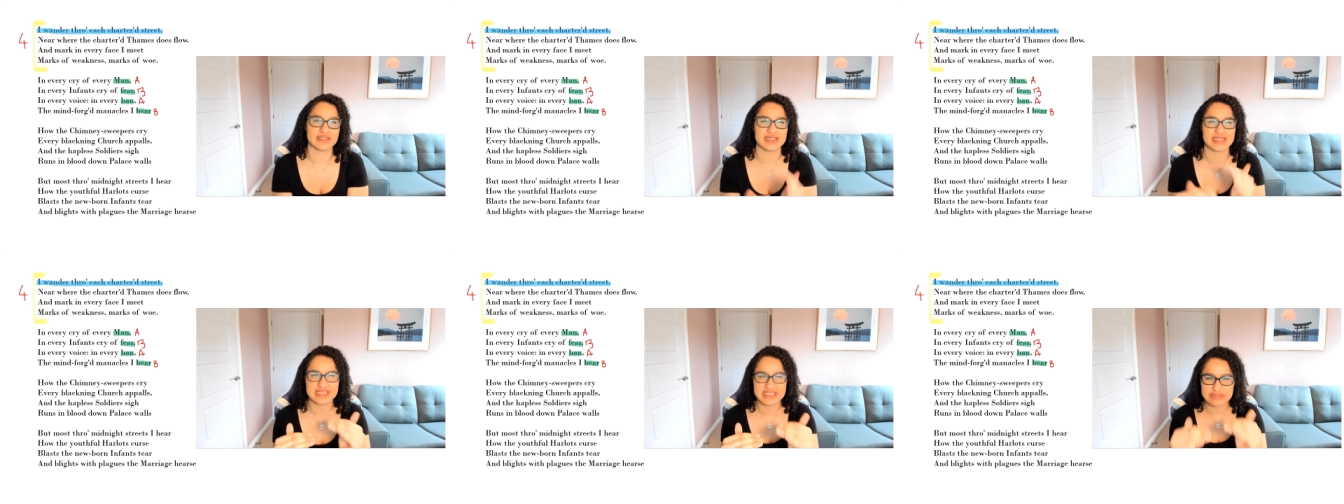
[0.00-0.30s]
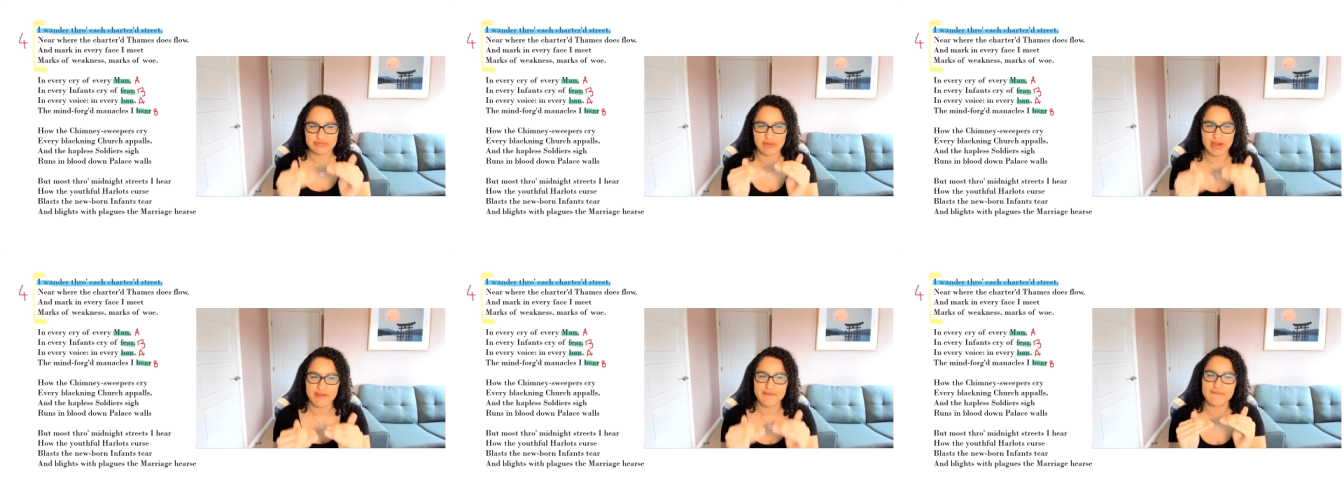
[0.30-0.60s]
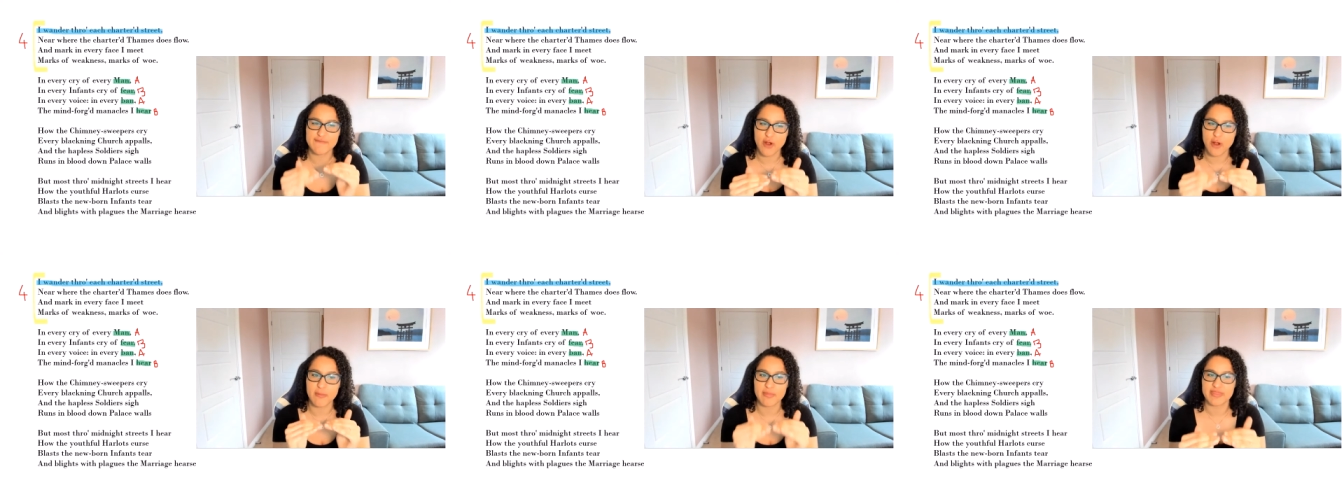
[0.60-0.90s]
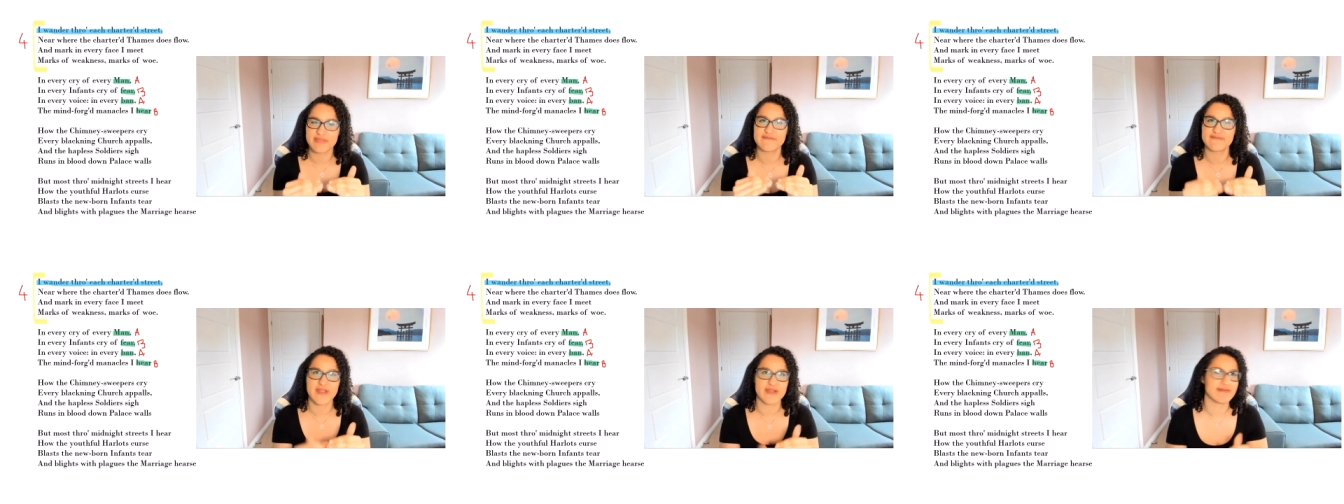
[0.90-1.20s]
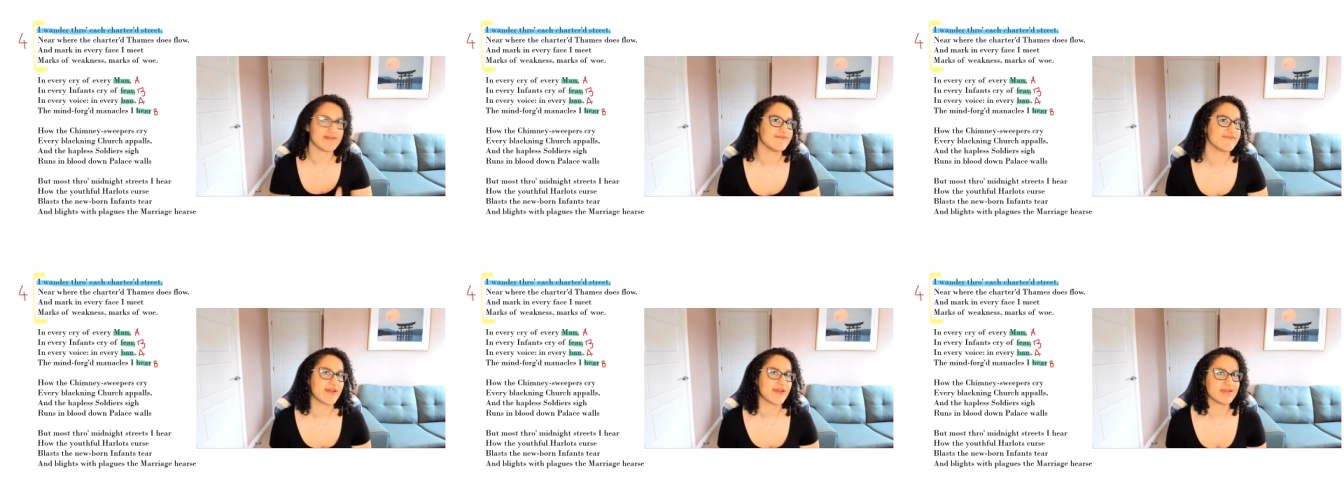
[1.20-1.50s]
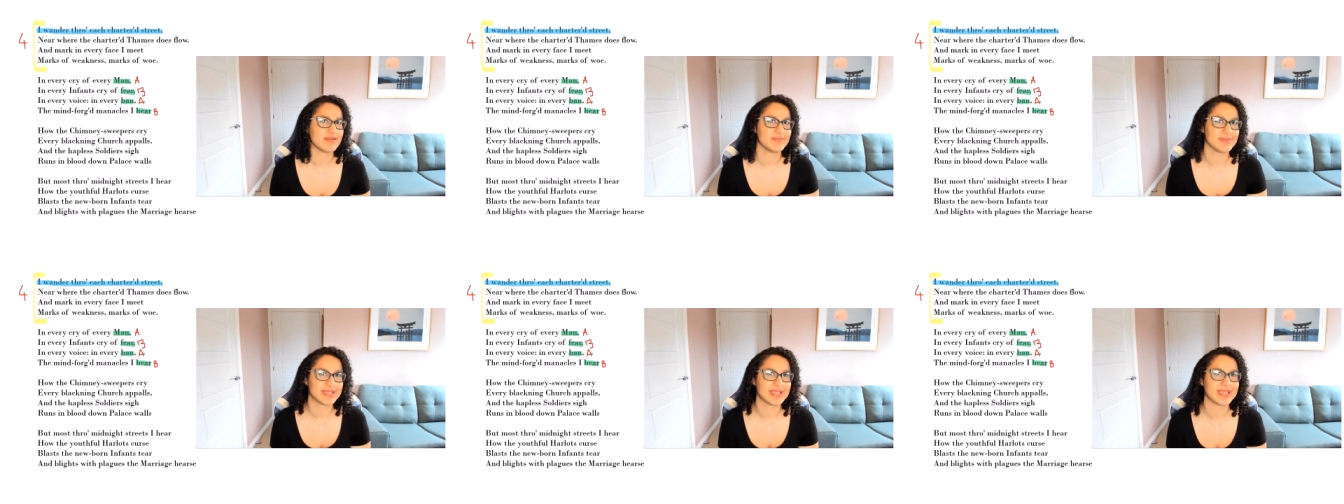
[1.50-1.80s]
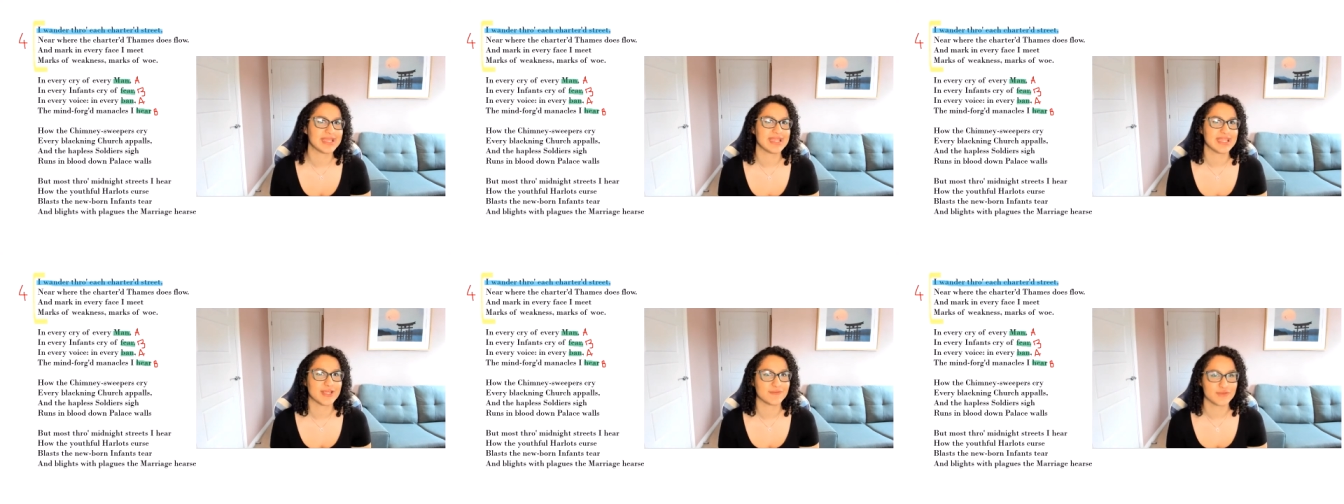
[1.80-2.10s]
and it's right from the very, very
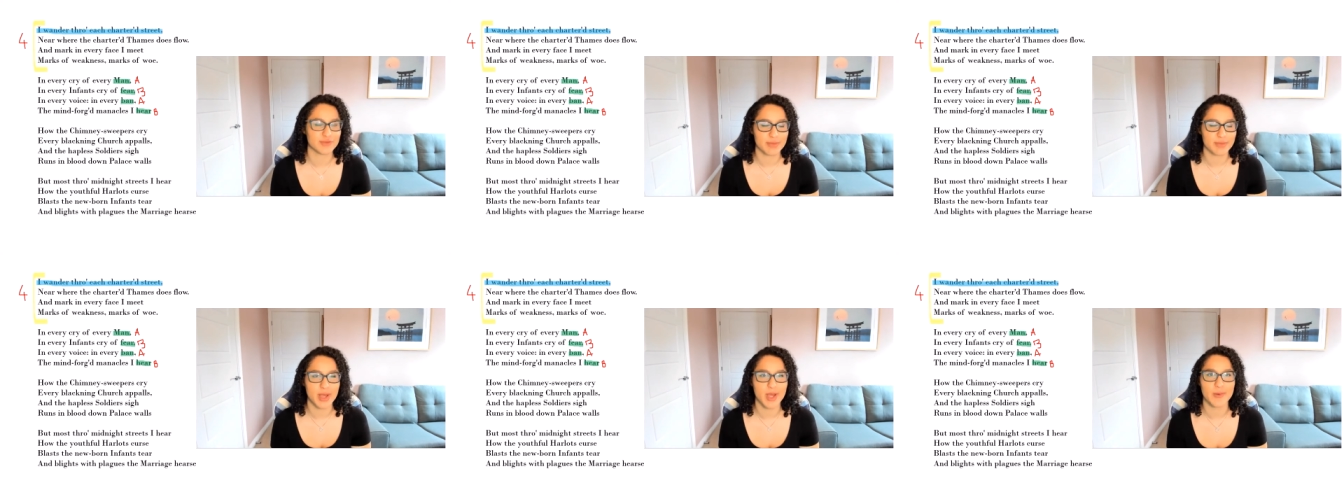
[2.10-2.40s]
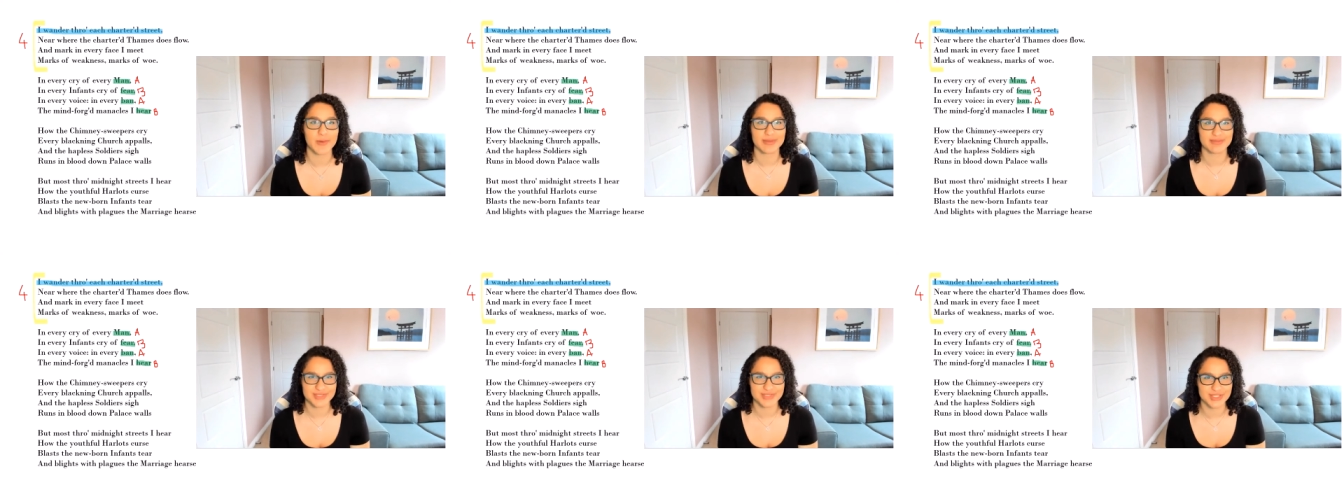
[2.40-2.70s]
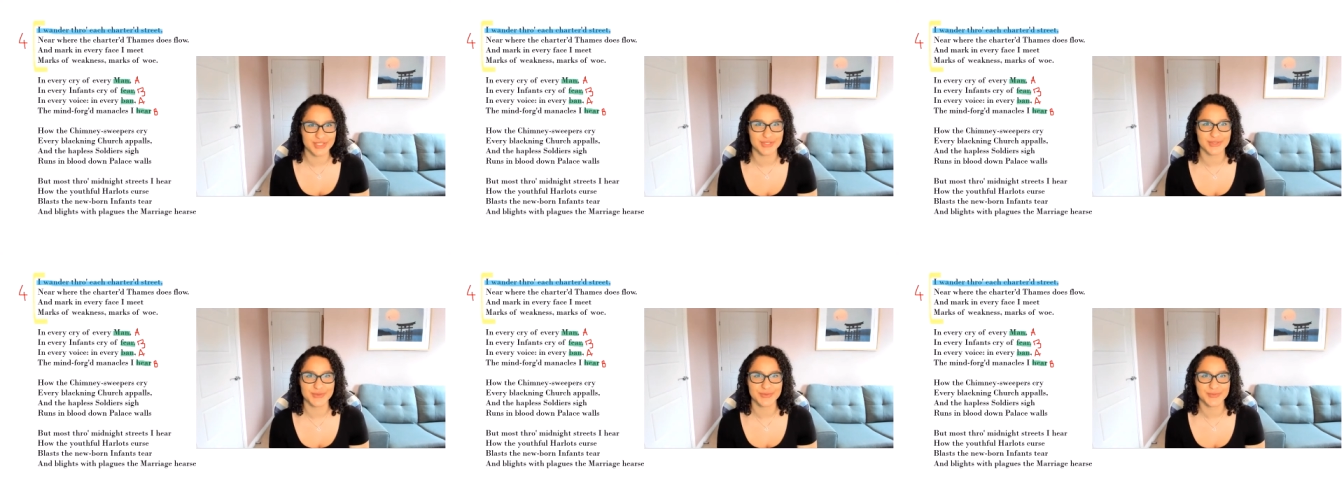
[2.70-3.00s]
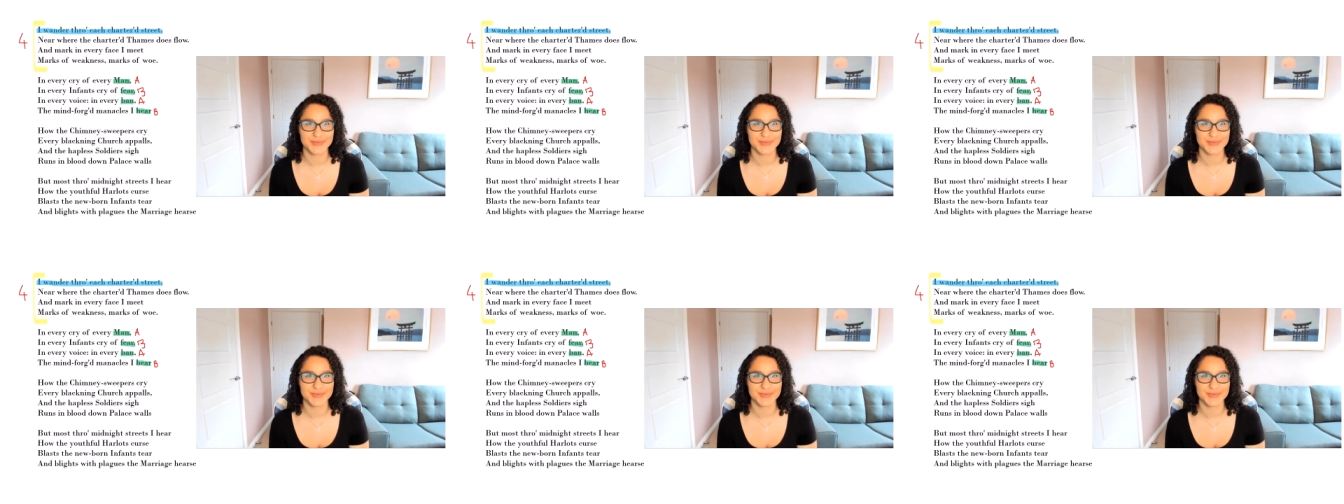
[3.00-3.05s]
beginning of the poem, too.